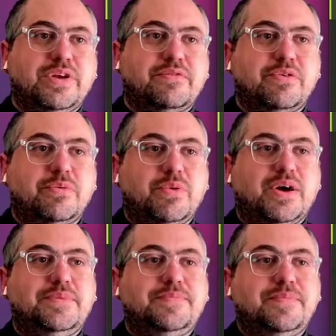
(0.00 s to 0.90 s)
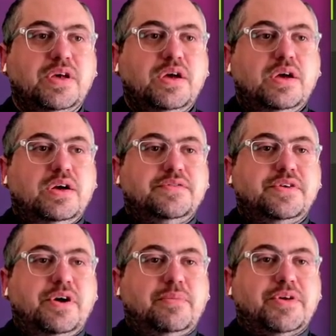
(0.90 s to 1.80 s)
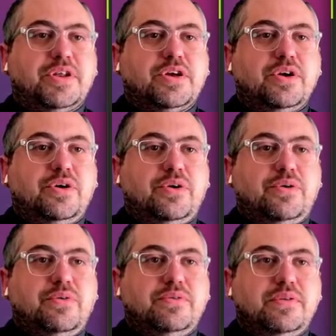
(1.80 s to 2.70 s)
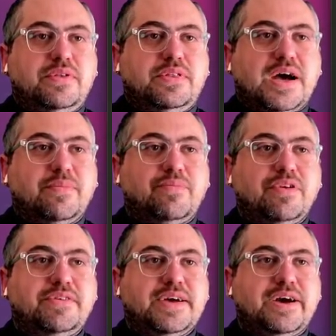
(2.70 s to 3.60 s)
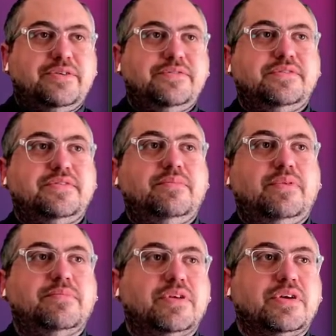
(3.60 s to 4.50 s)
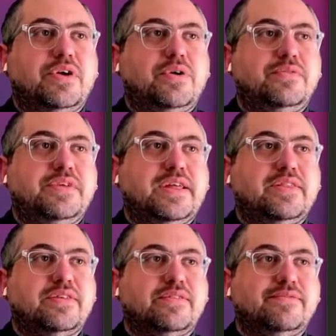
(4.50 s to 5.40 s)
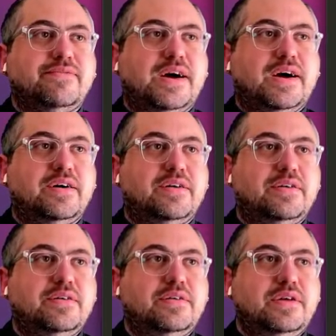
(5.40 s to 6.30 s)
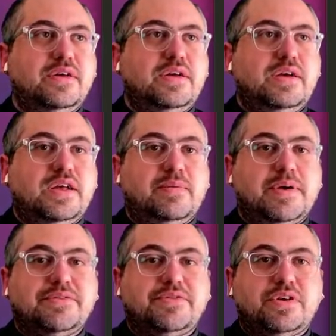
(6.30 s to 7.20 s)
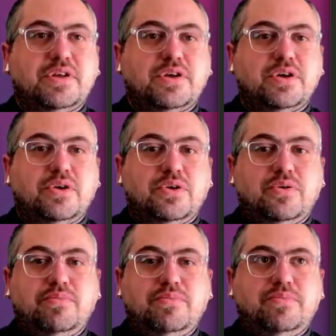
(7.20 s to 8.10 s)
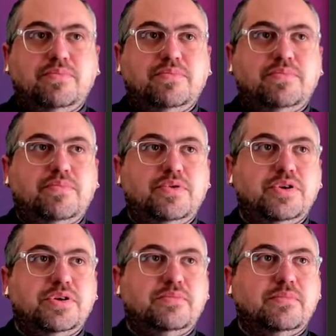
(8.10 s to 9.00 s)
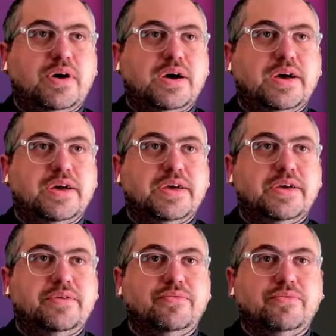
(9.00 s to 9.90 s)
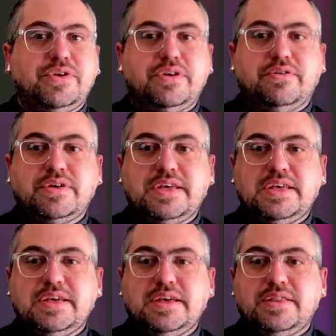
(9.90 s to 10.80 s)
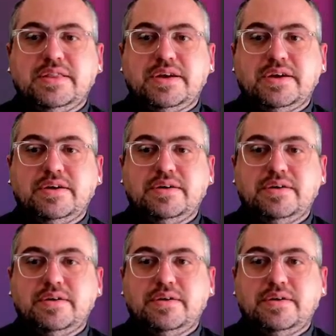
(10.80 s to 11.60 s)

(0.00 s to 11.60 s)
whenever we want. So I'm going to go not print it out, but I'm going to go take this file. I'm actually going to go put my real key in there